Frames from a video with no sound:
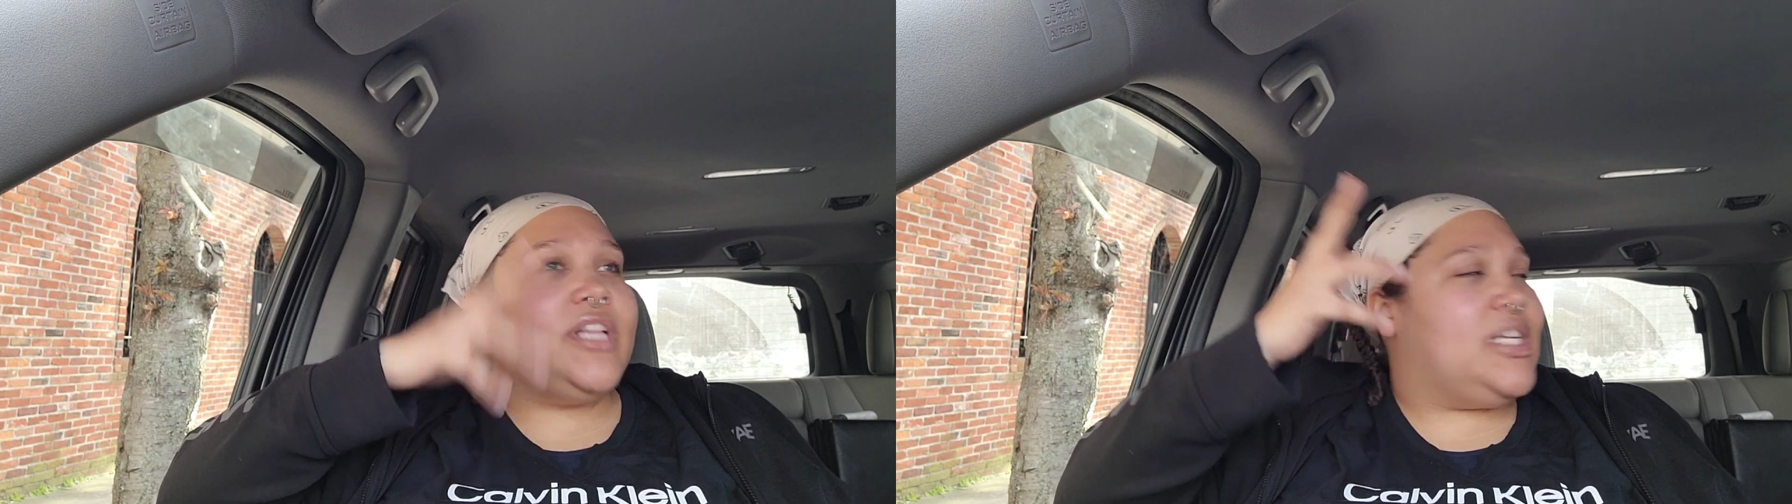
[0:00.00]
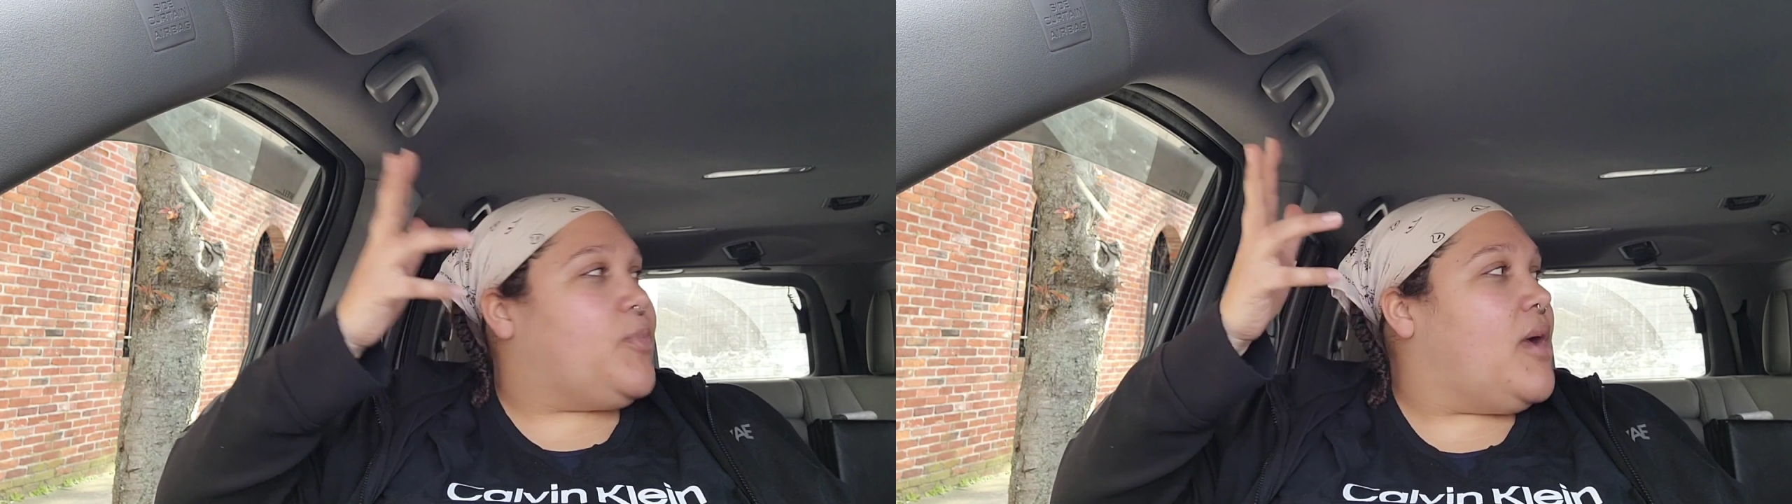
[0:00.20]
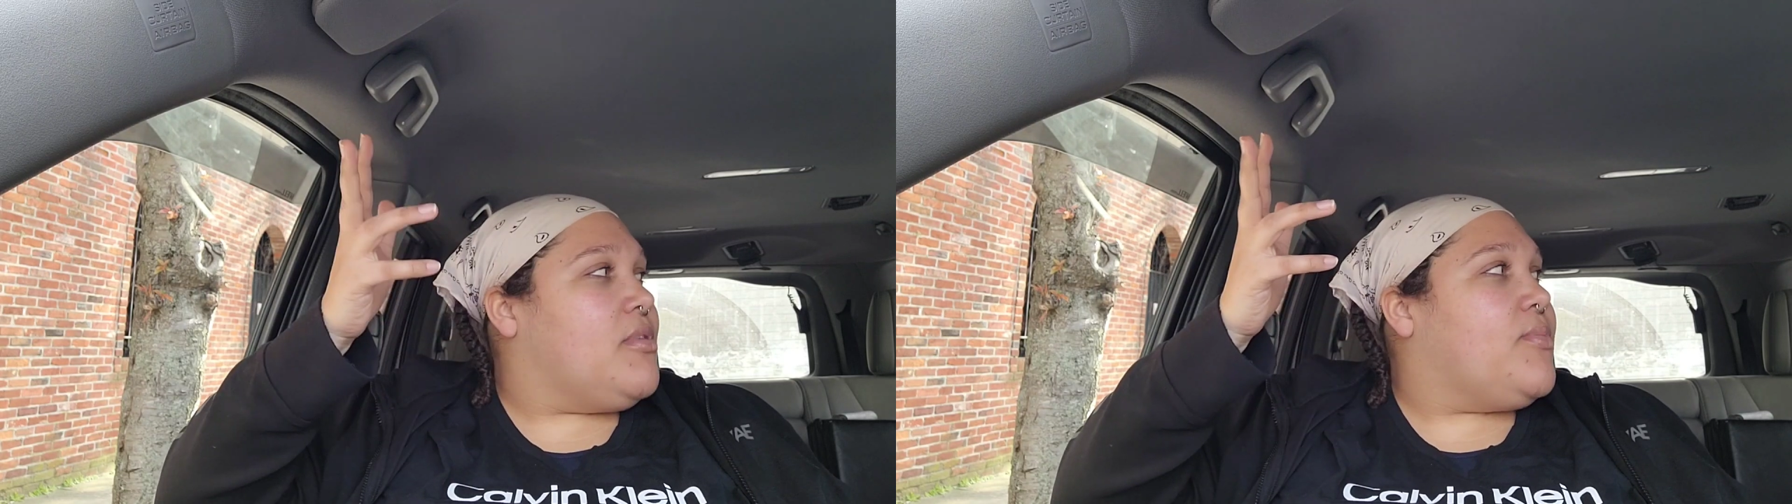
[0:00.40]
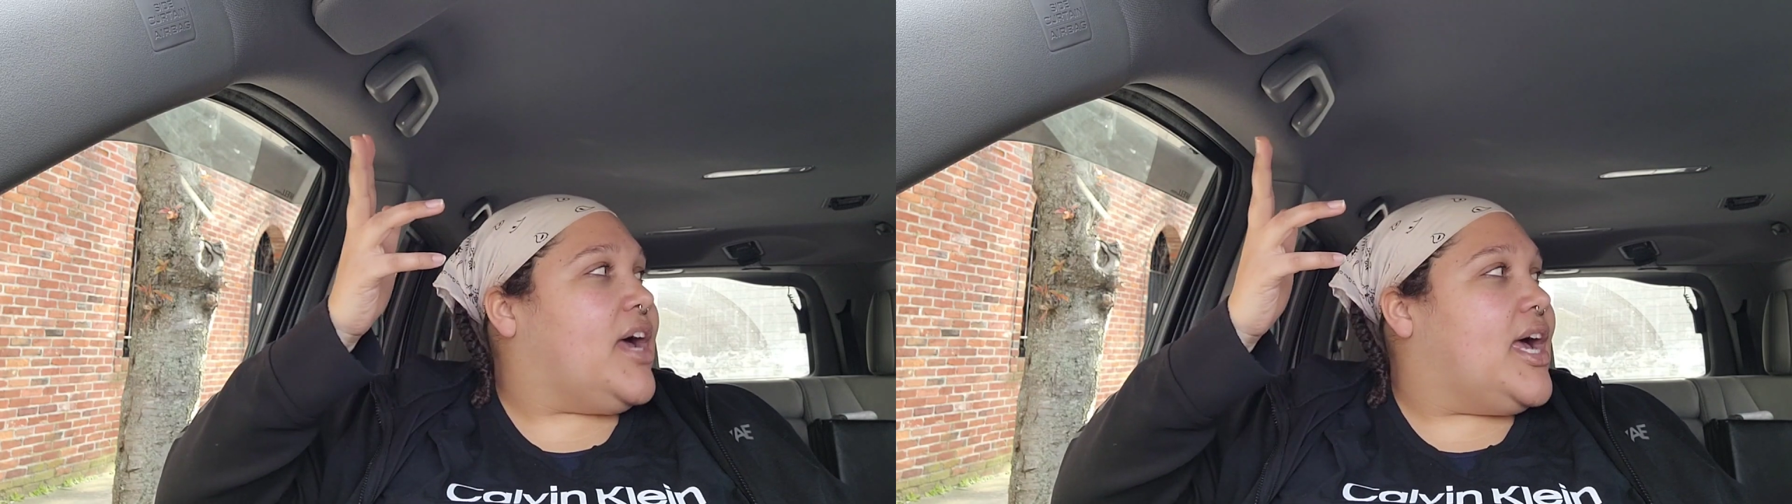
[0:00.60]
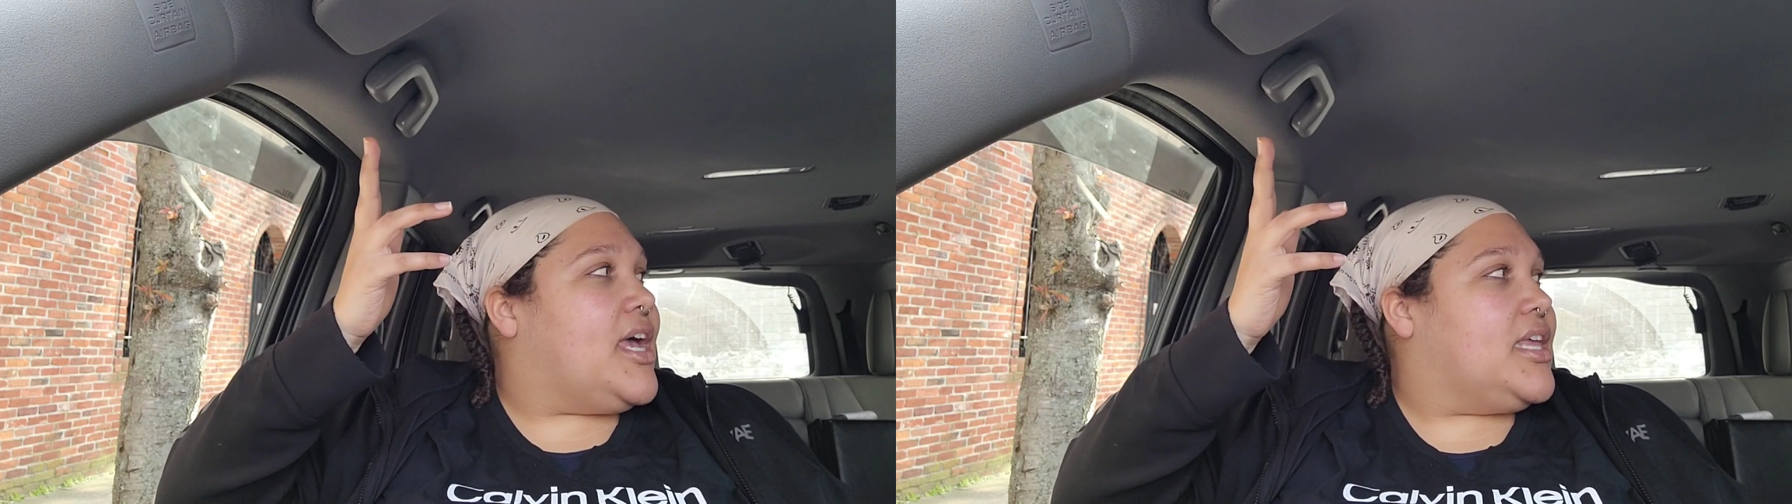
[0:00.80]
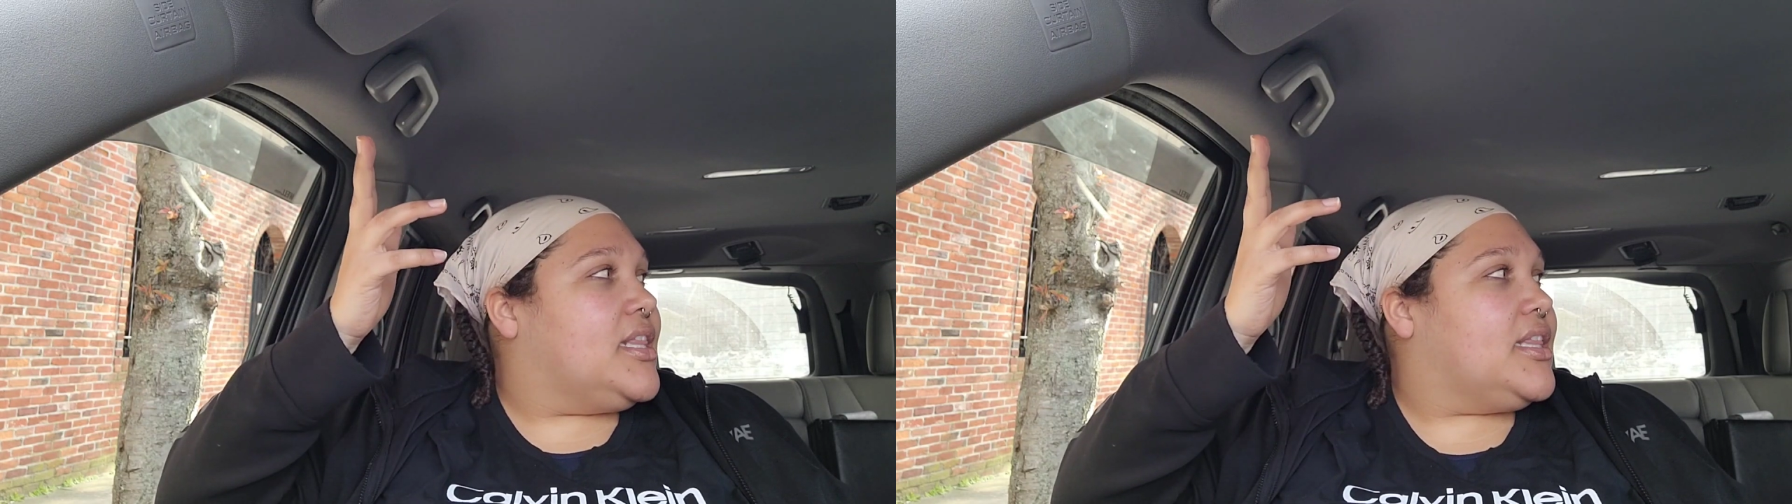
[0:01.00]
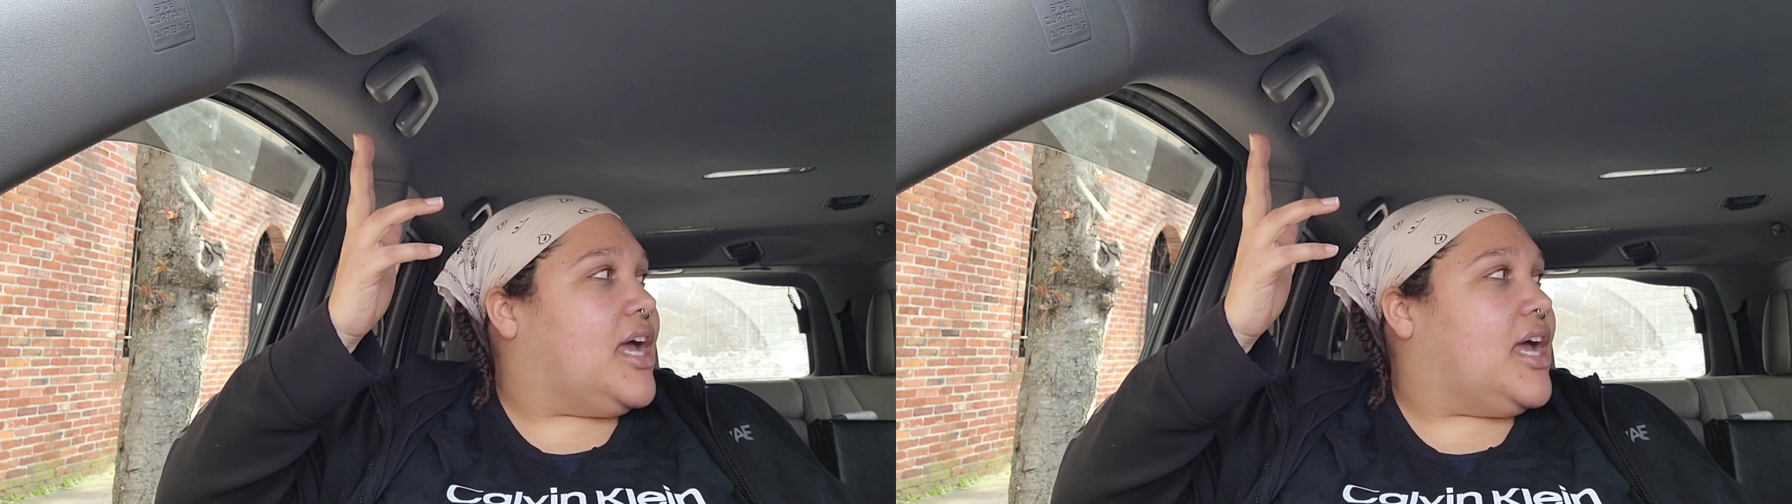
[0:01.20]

That's probably why